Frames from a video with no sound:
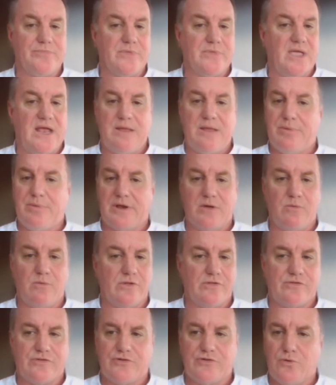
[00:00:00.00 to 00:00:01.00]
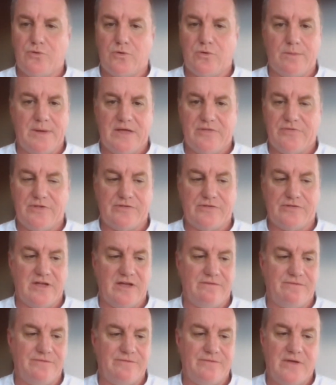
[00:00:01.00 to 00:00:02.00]
Anybody wants to talk about this
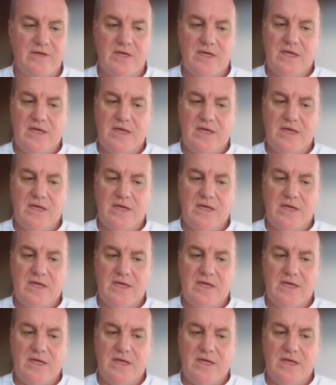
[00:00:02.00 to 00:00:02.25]
stuff